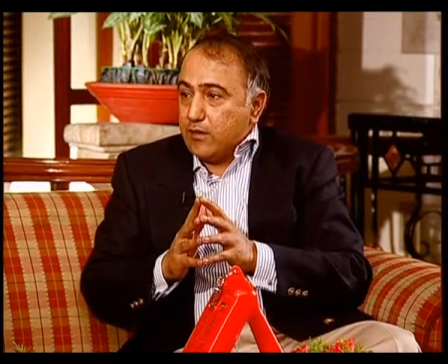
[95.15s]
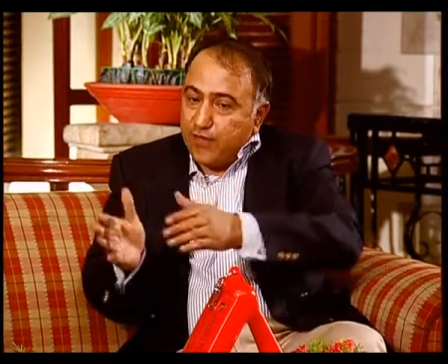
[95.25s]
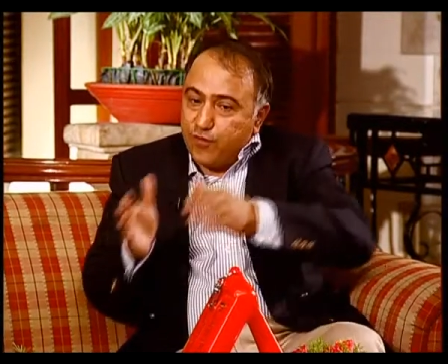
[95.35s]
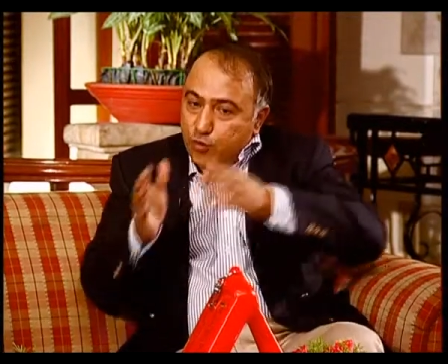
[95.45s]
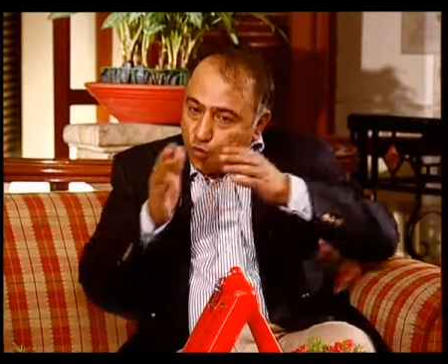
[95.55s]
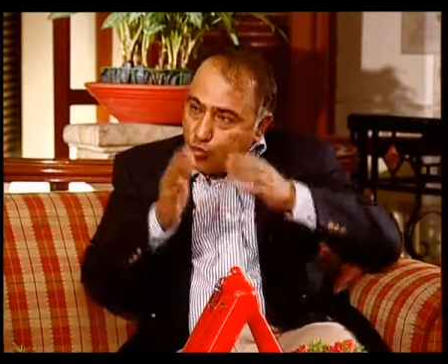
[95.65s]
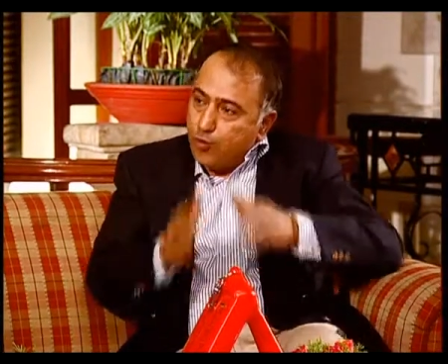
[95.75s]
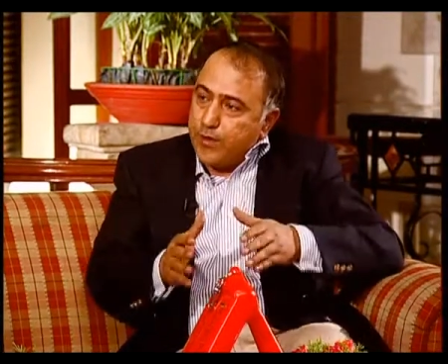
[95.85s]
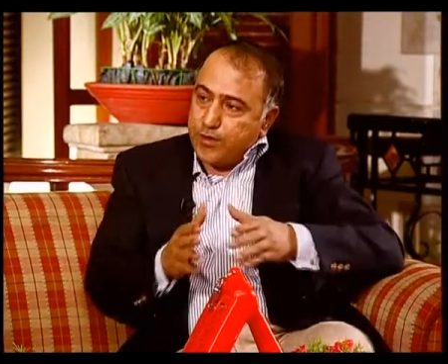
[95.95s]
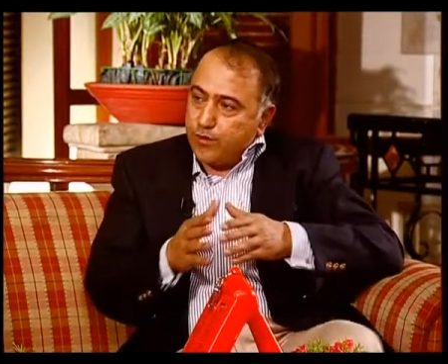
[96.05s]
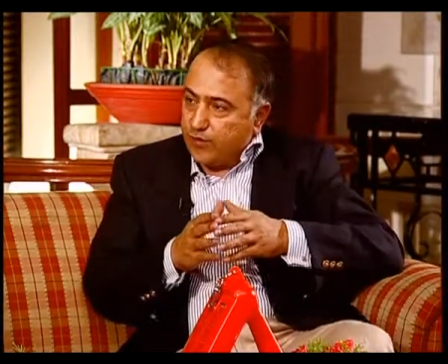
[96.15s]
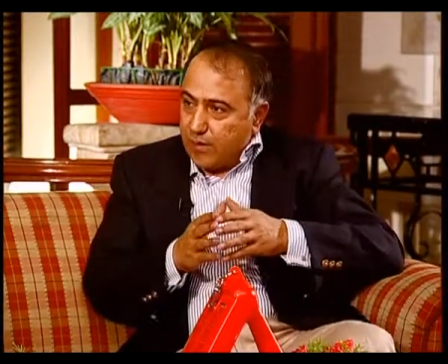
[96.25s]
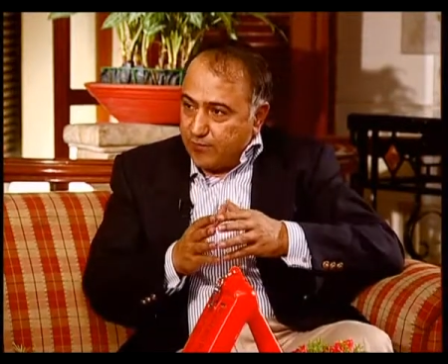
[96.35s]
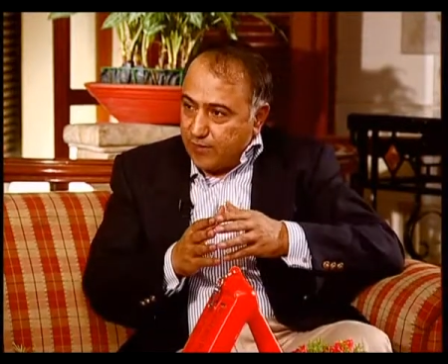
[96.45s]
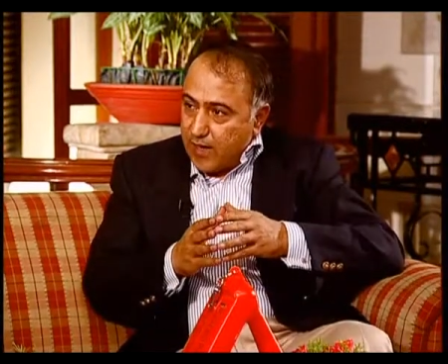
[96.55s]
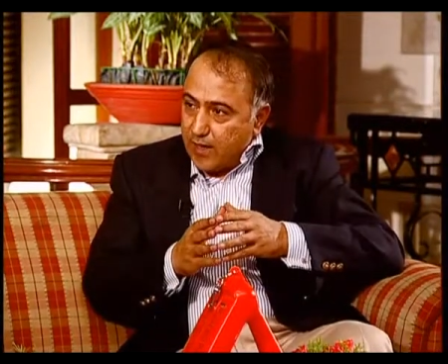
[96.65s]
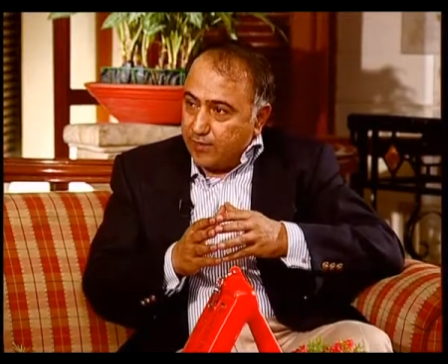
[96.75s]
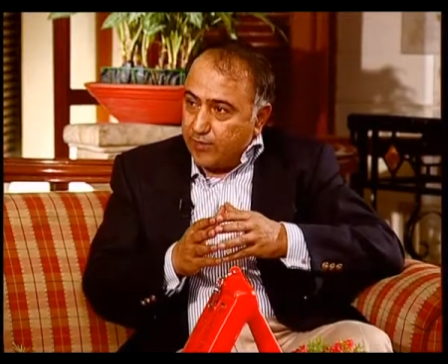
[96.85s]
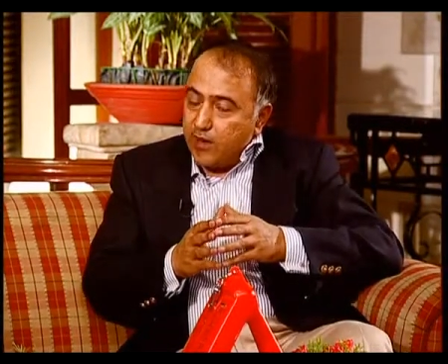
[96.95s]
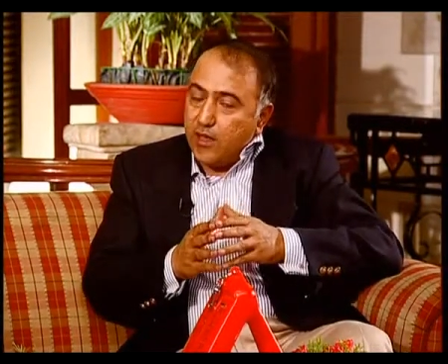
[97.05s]
If you do wish to
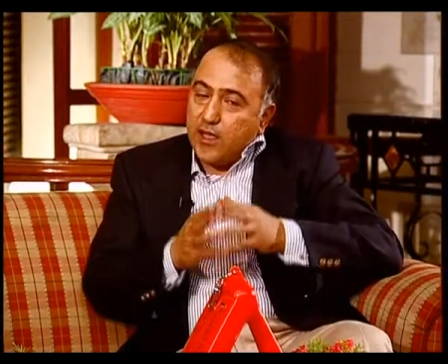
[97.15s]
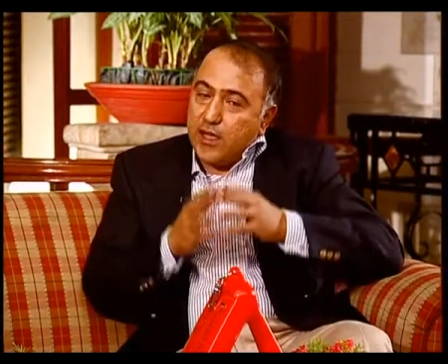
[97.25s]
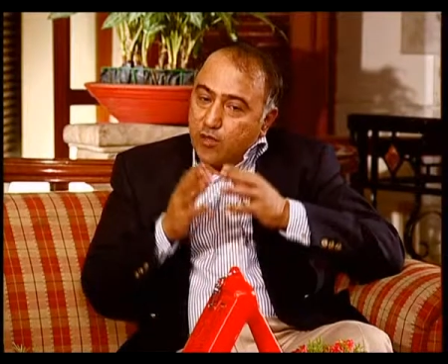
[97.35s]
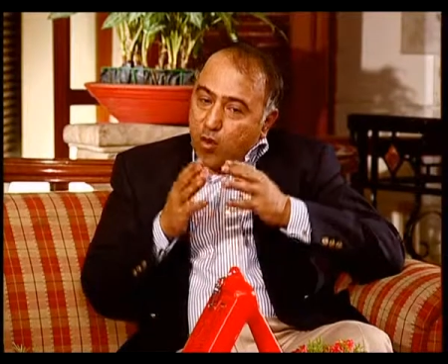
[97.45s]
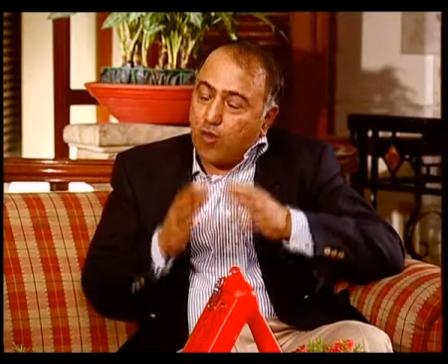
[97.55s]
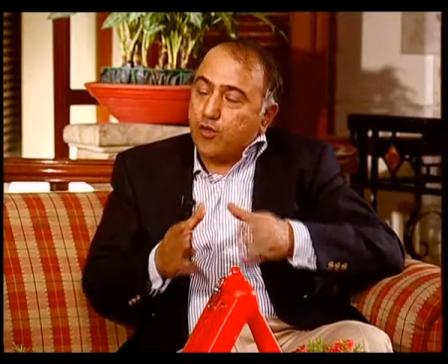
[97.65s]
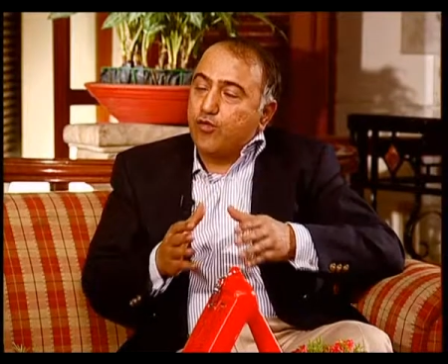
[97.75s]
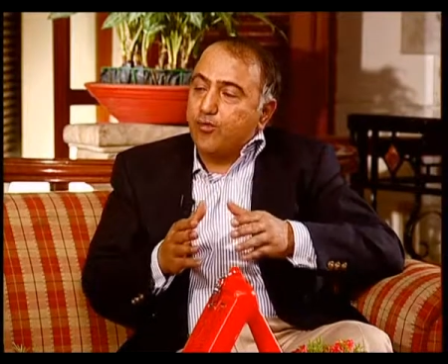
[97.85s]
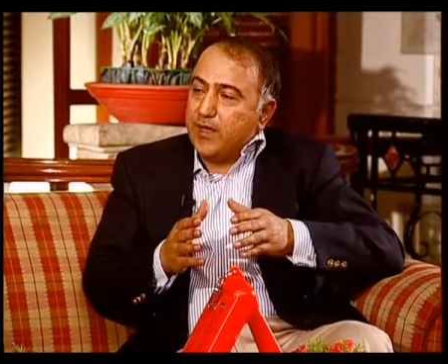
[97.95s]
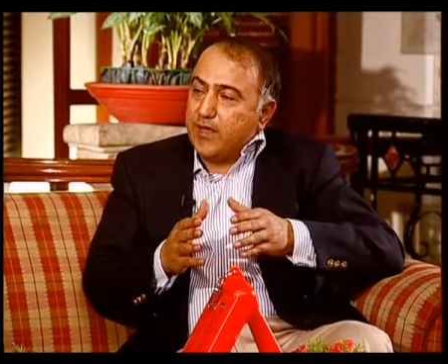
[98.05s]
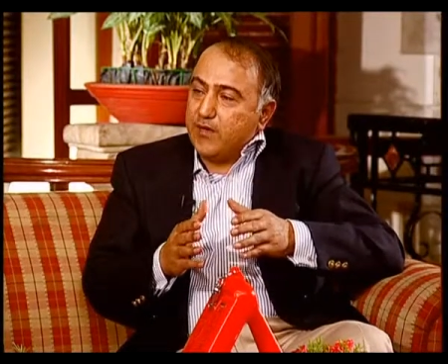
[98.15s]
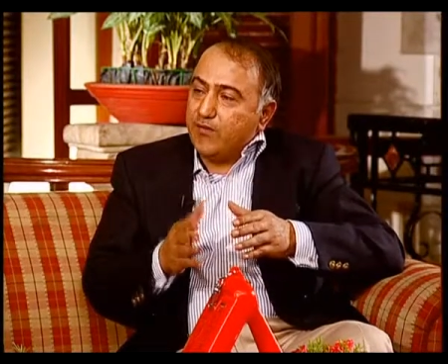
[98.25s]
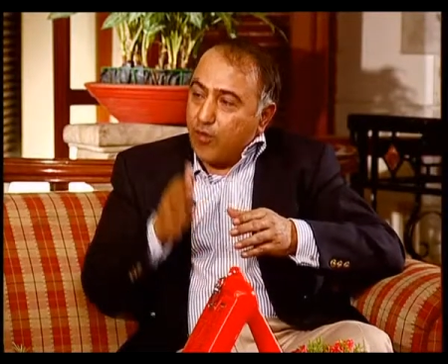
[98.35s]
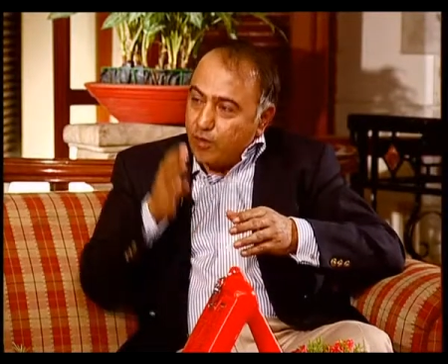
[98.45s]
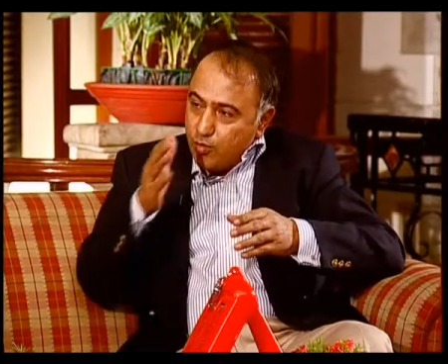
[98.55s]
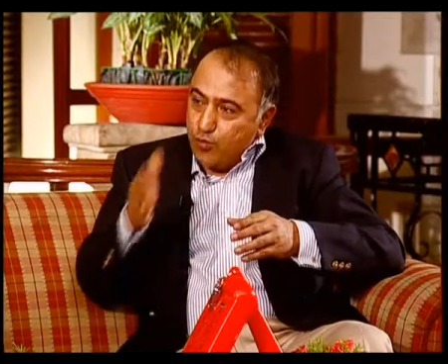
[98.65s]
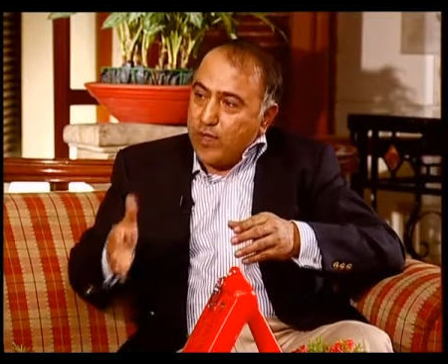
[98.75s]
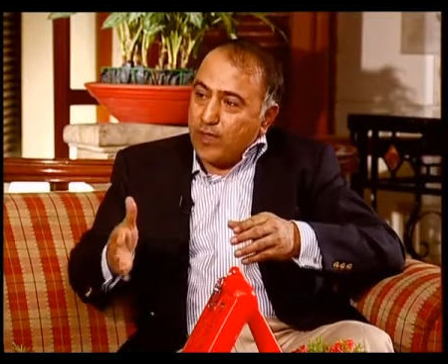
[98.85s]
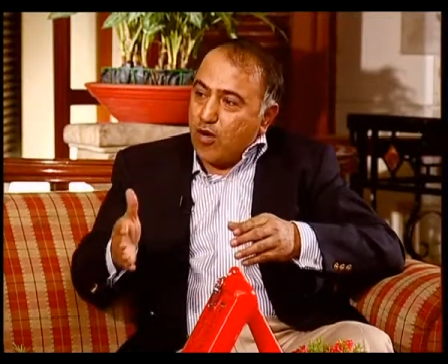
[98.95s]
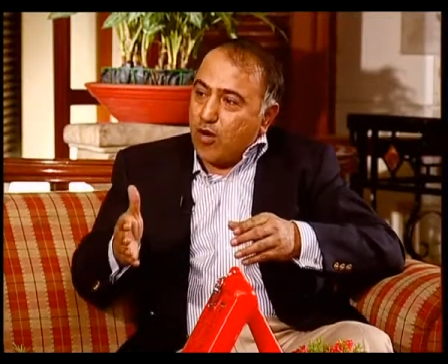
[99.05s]
subsidize, it ought to be for new
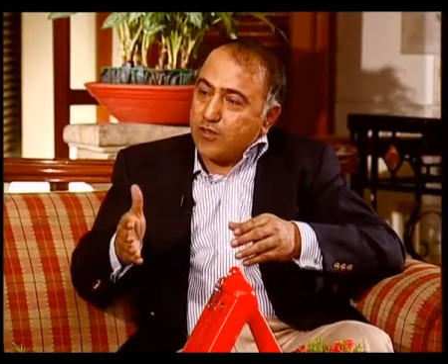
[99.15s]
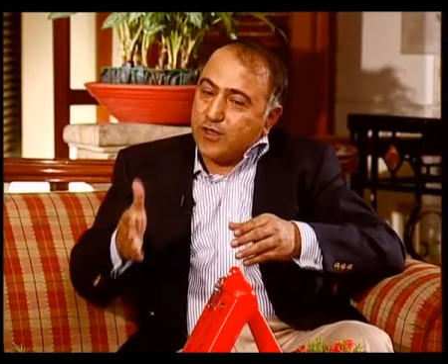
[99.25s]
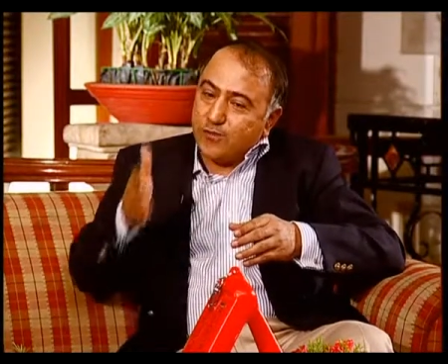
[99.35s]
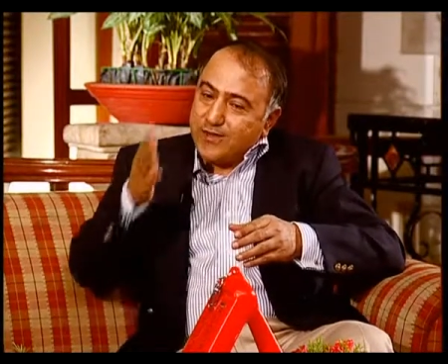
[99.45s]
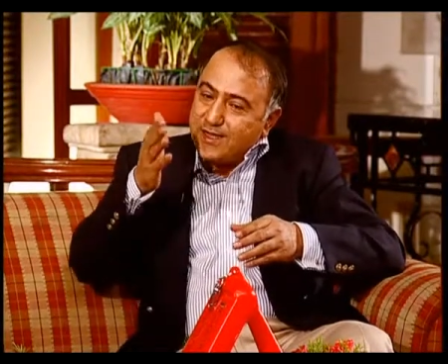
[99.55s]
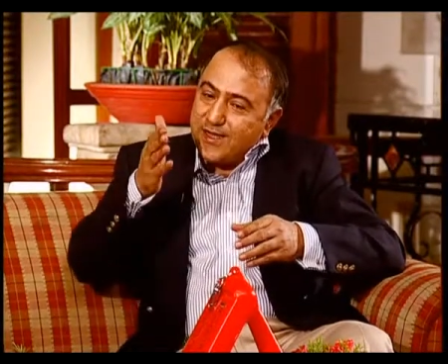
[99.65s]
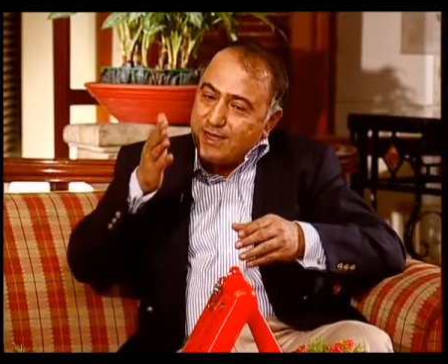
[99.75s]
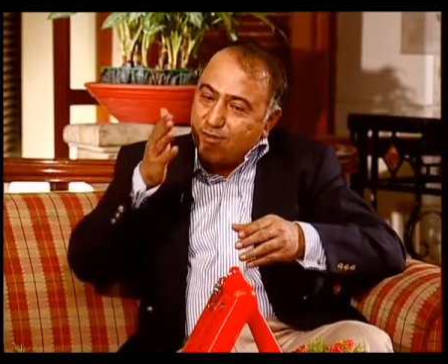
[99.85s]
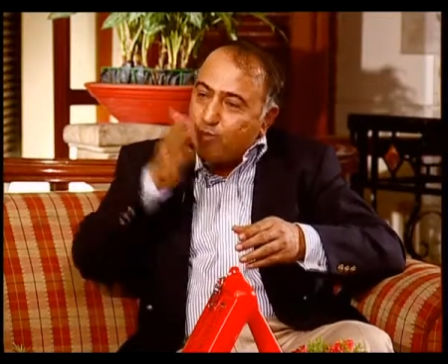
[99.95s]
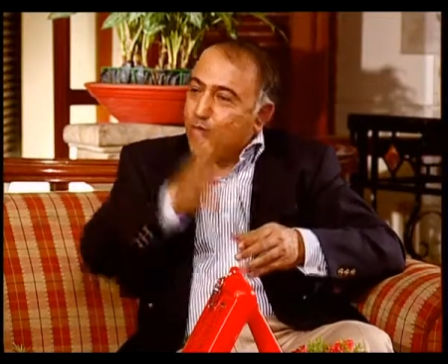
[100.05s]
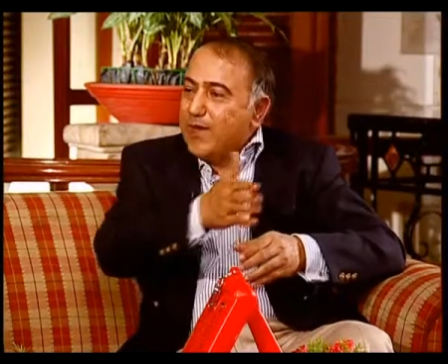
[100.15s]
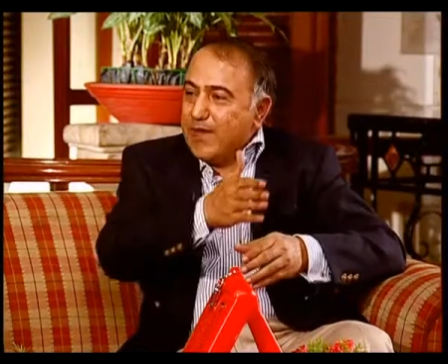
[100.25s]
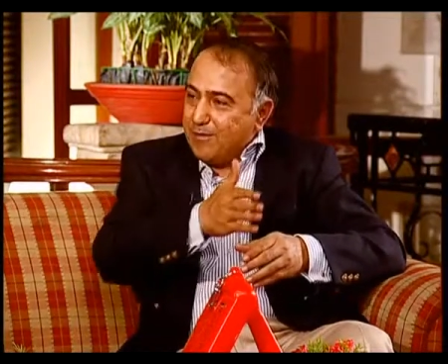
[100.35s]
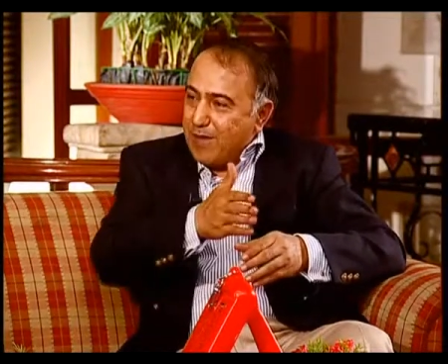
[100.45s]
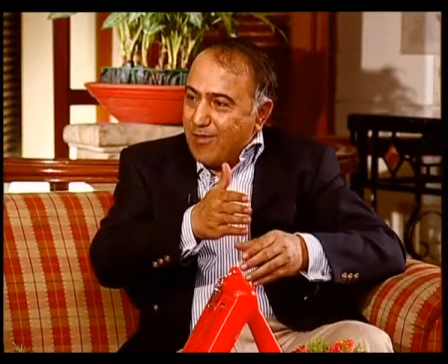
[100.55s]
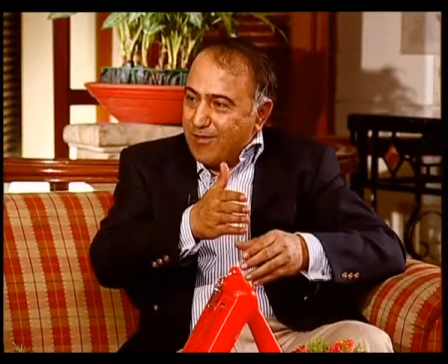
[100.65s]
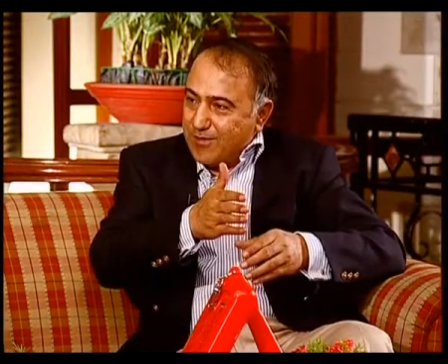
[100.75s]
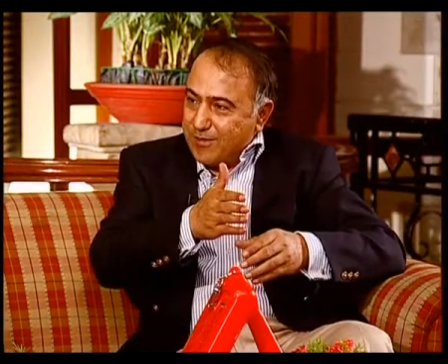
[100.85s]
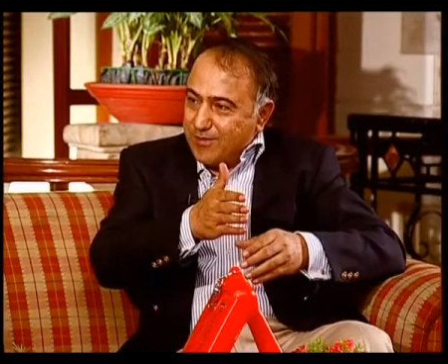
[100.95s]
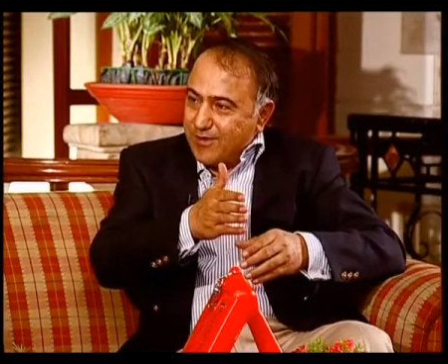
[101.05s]
technologies which truly empower
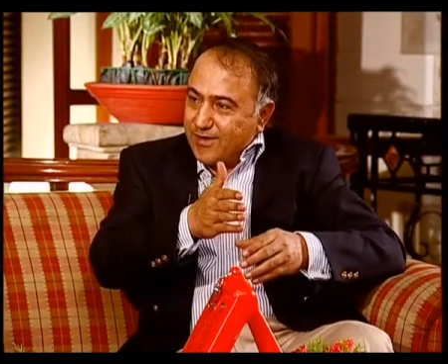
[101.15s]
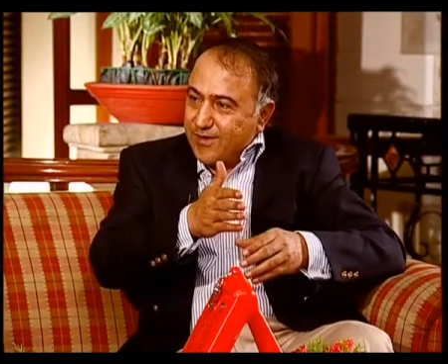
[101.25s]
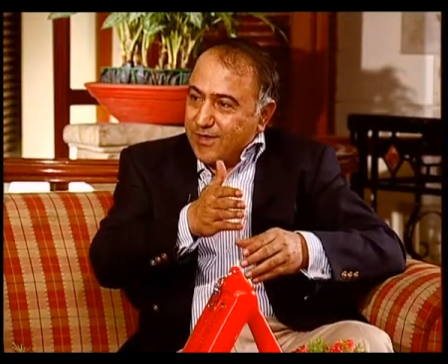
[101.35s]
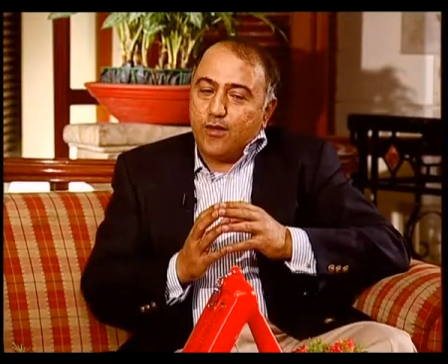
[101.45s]
people.